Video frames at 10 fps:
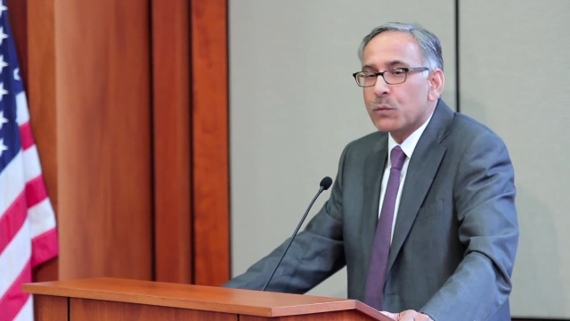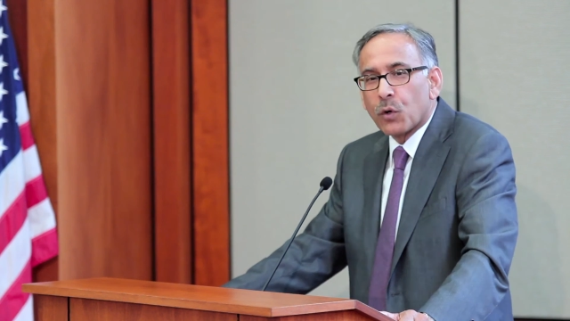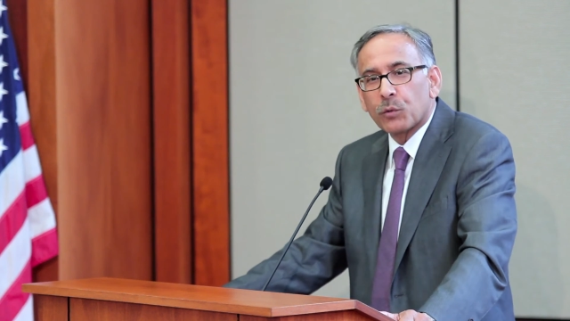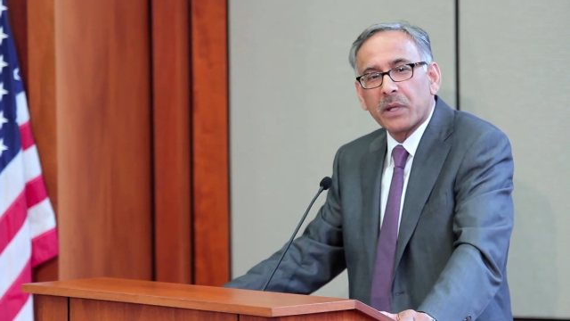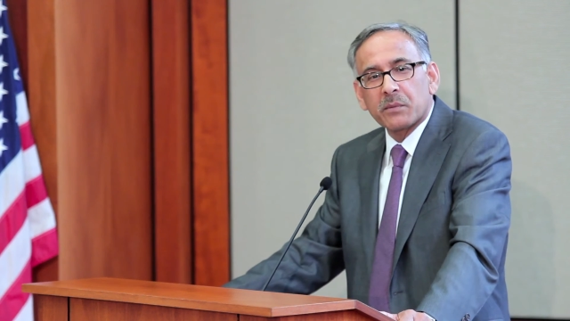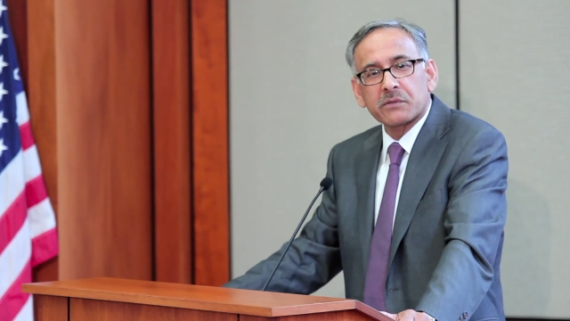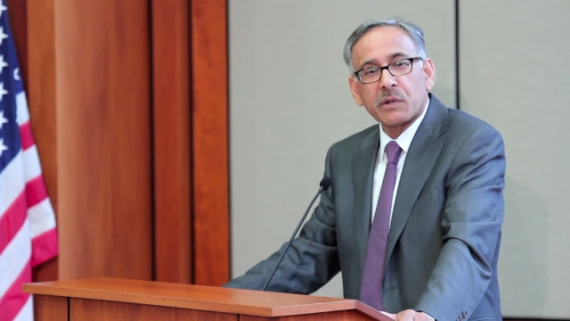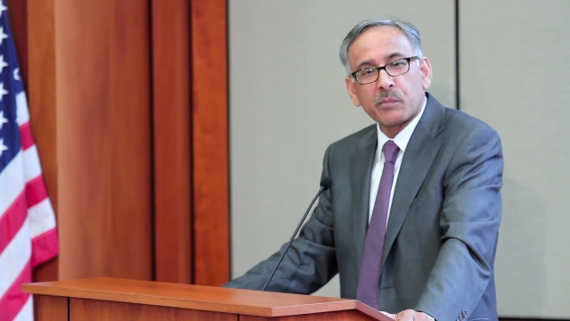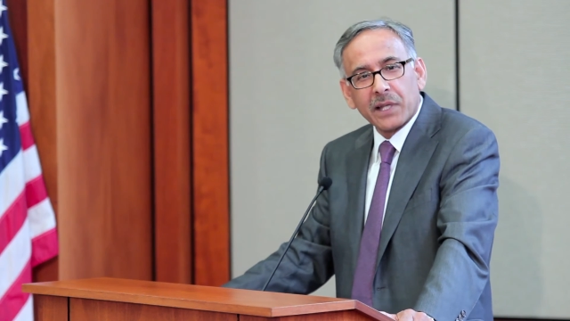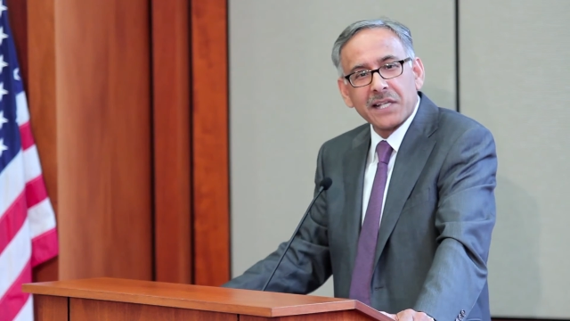won't be able to
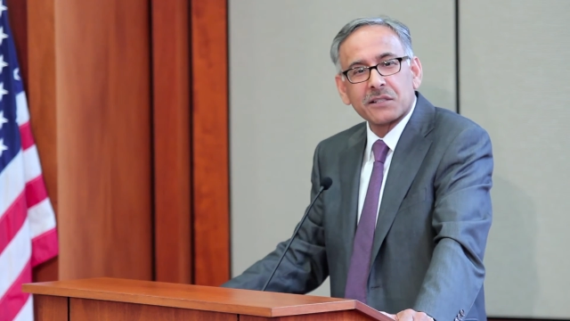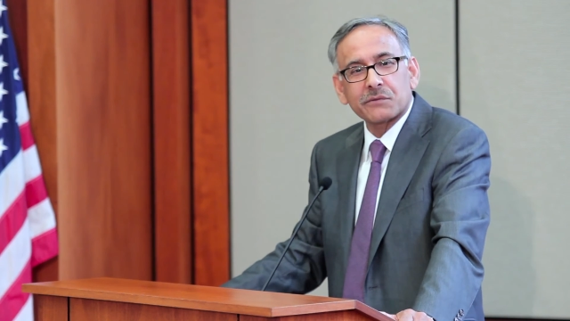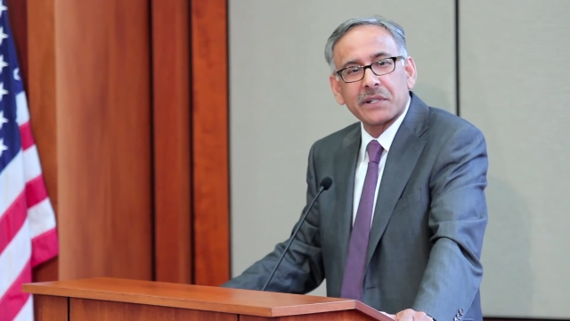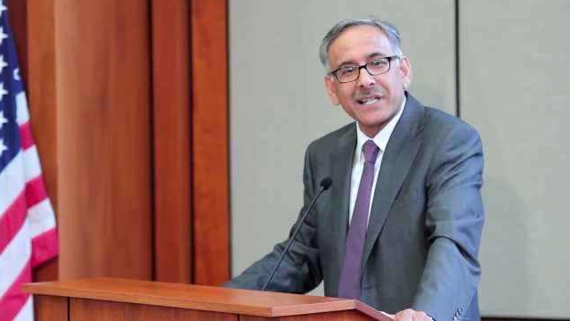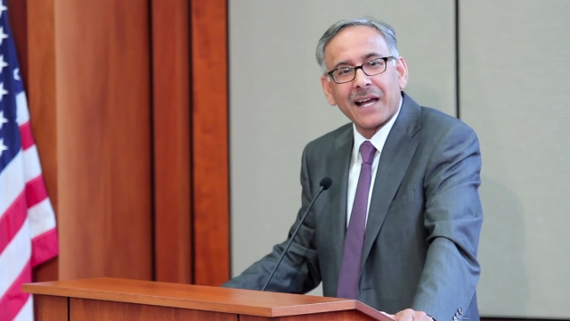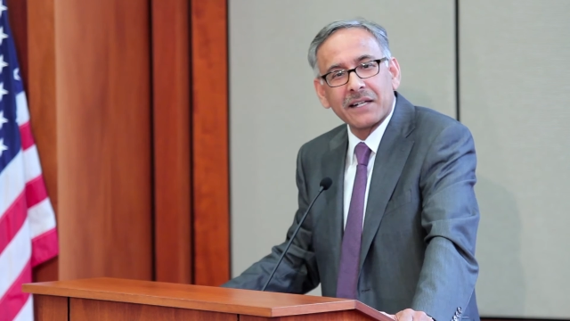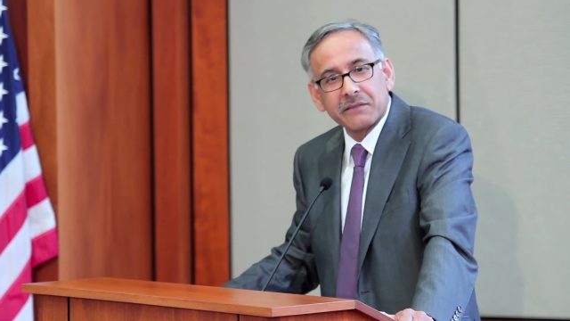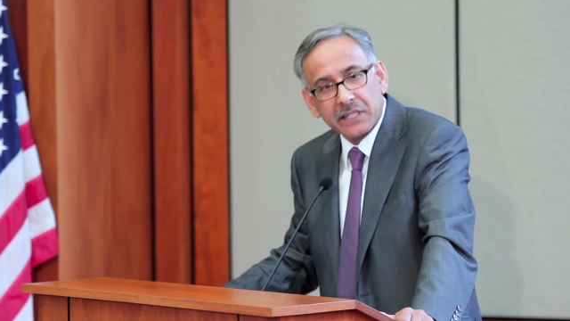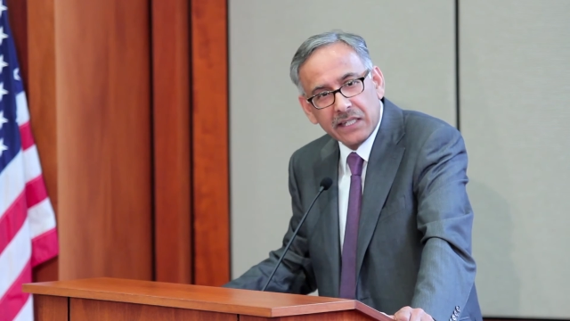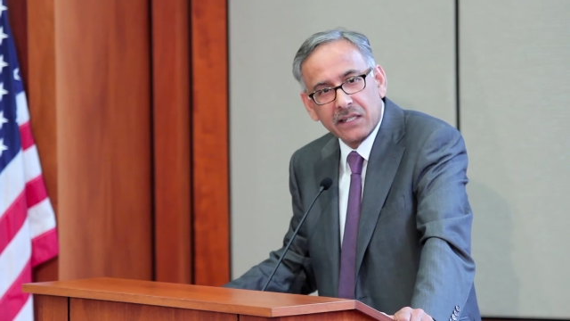replace the
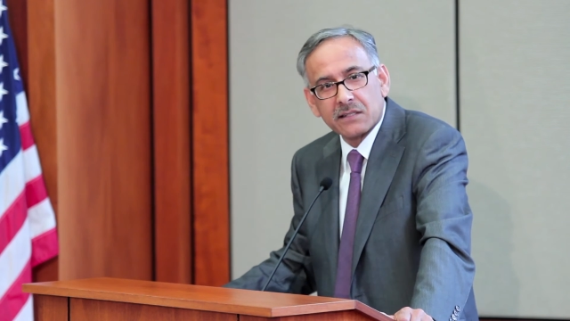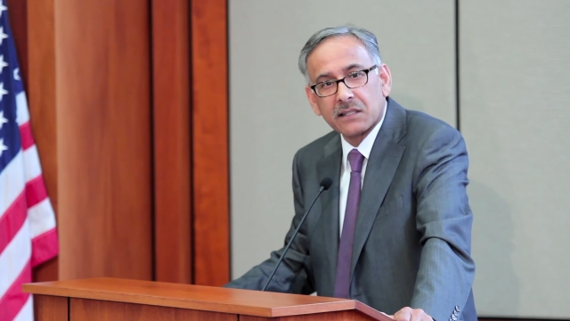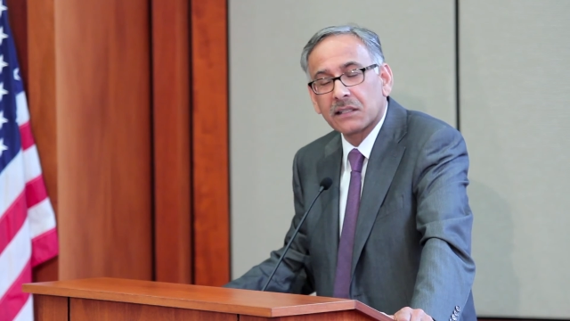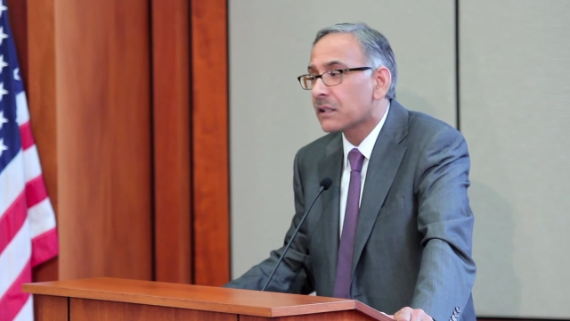retirees,